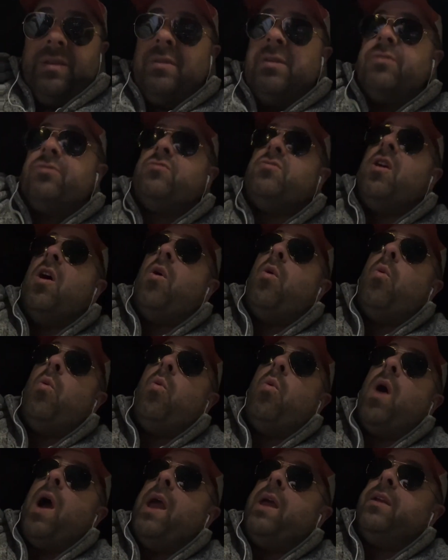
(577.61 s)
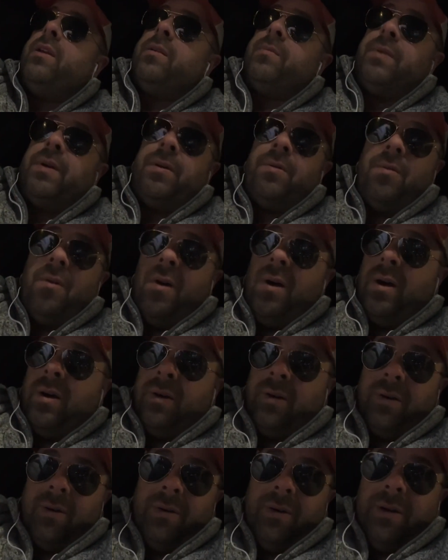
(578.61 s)
There's no way you can play
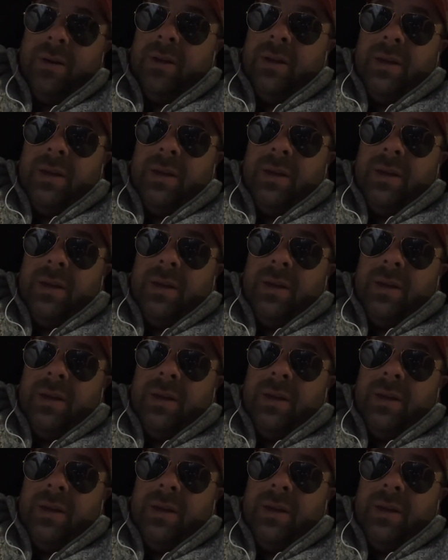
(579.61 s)
Walker.